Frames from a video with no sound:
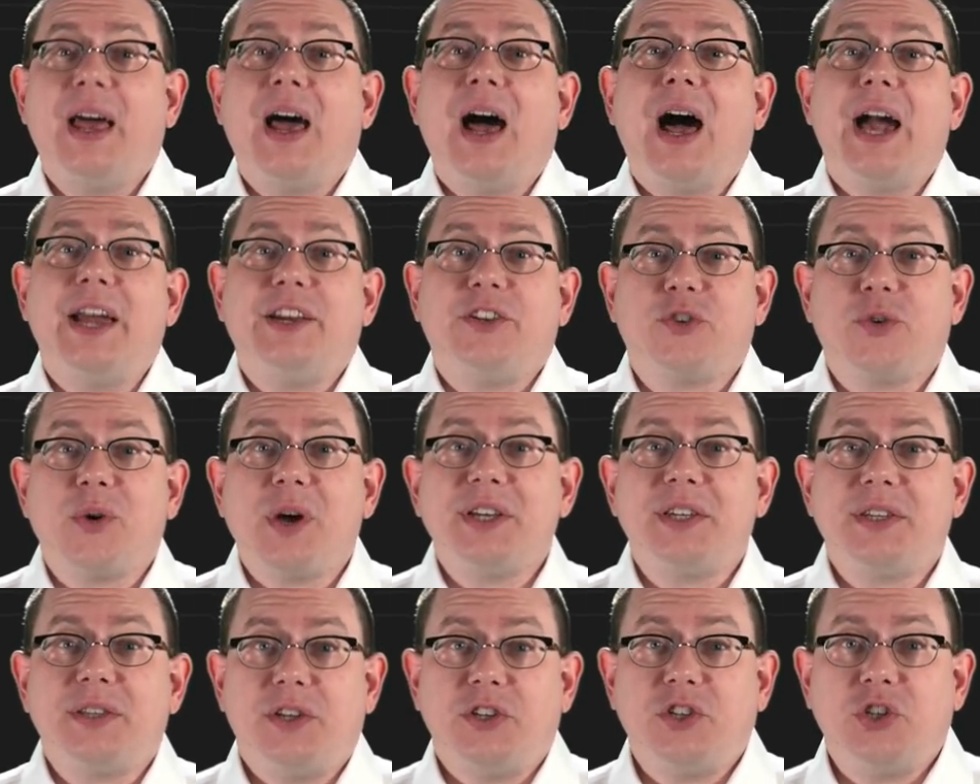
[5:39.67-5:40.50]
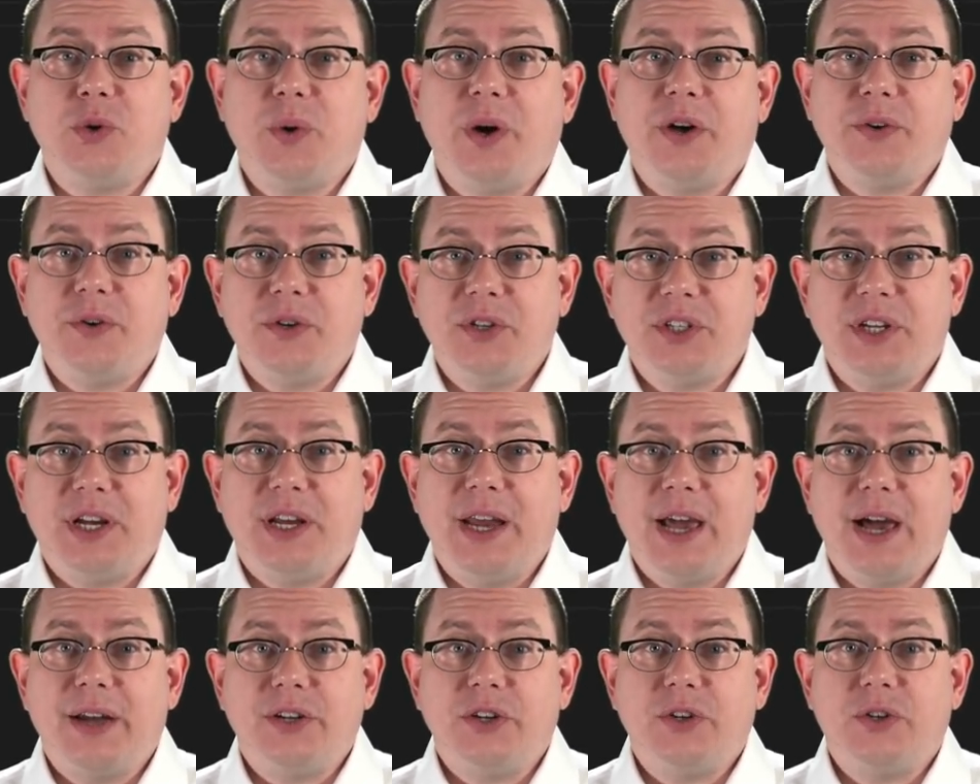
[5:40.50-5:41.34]
I trust that you understand
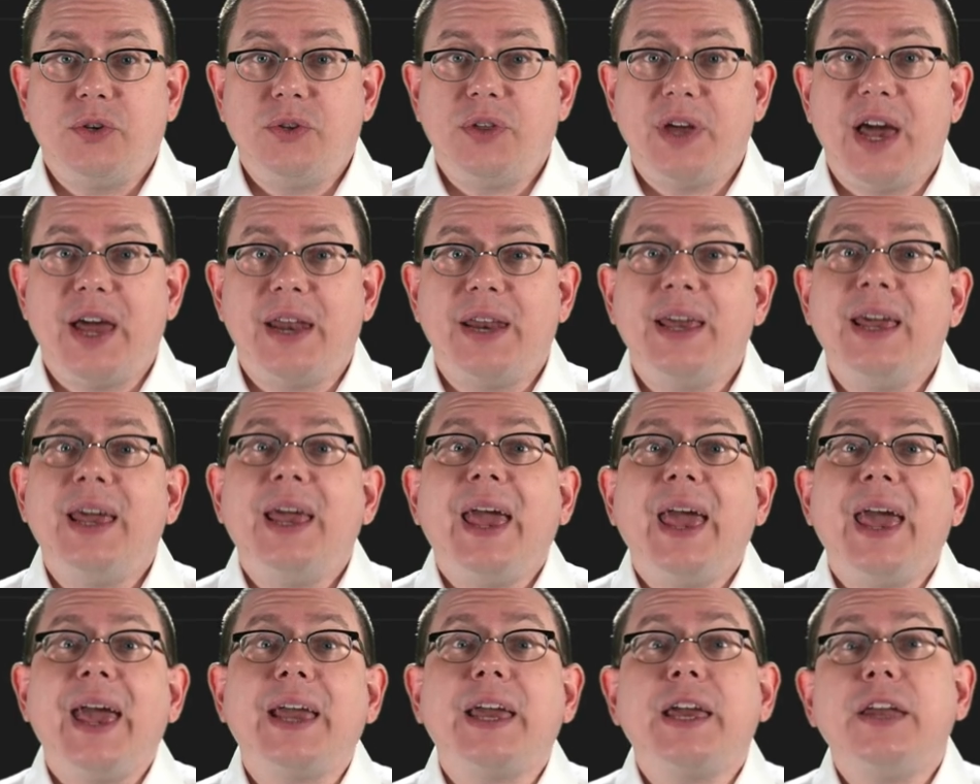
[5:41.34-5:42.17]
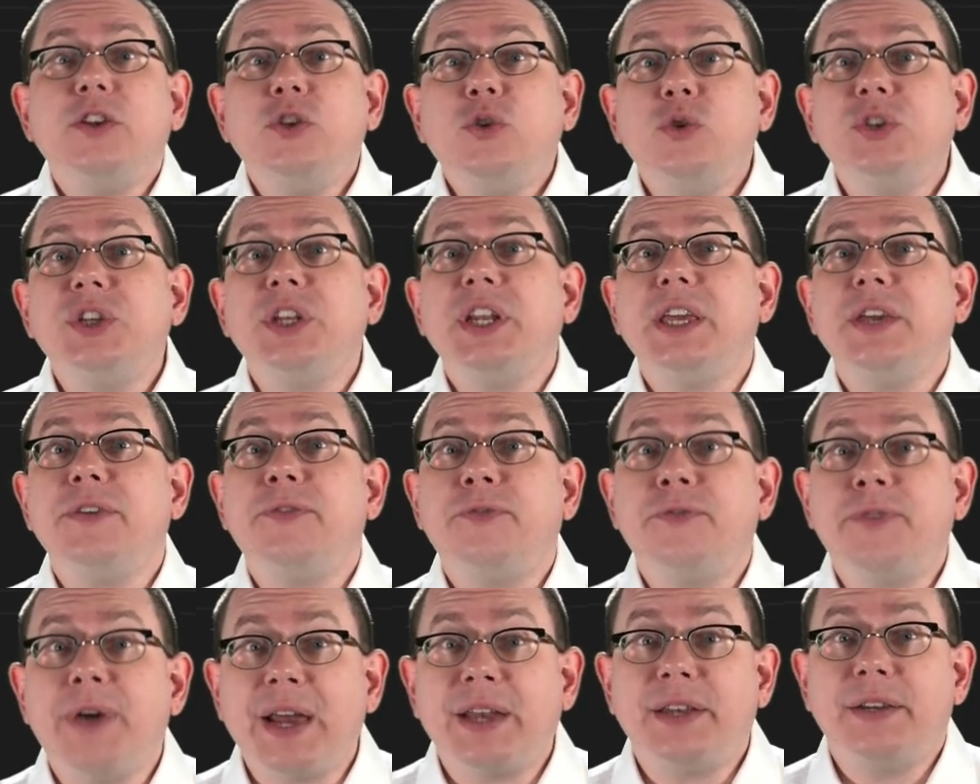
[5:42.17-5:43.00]
how to do that and can use it
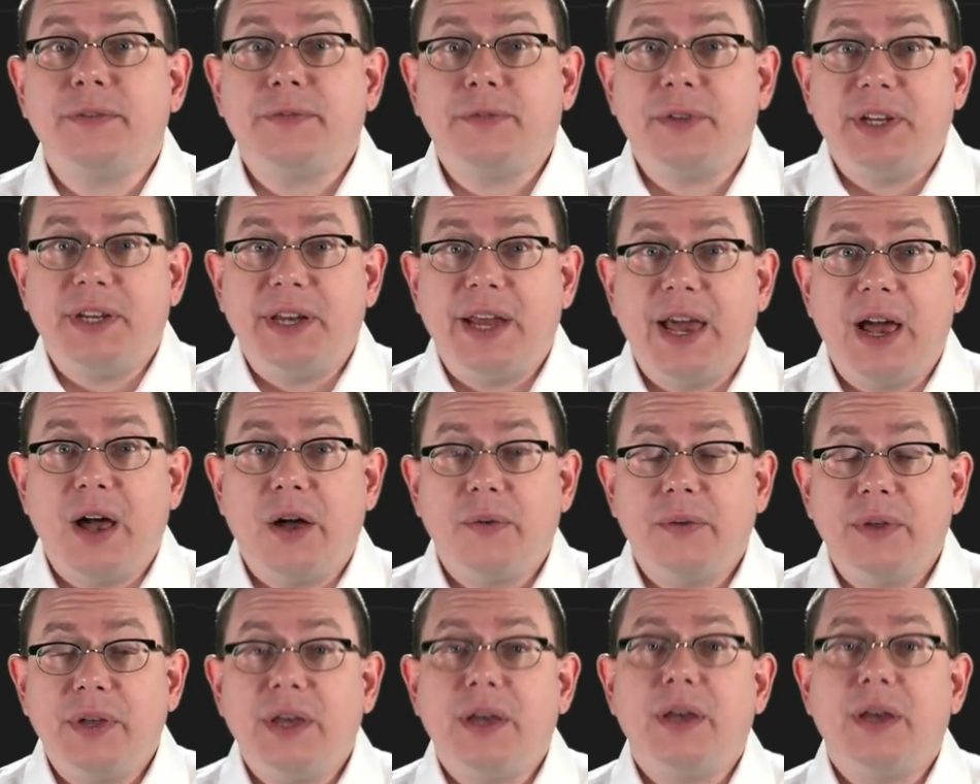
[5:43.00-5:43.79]
effectively now.